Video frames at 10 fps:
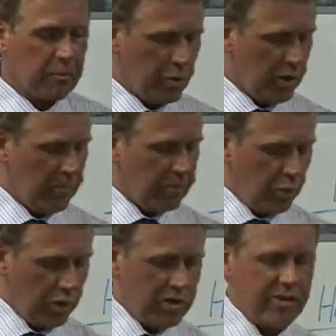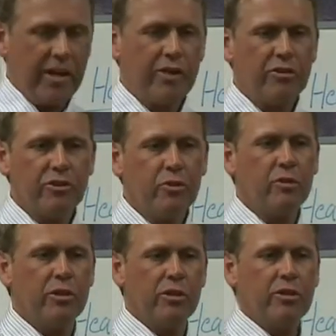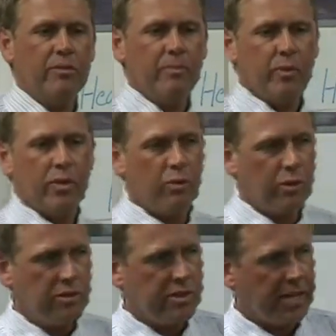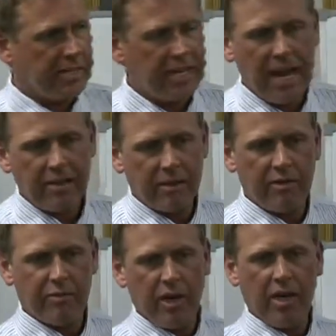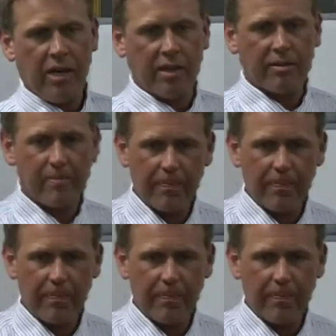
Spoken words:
Well, what do you think you're doing when you take a Tylenol for a headache?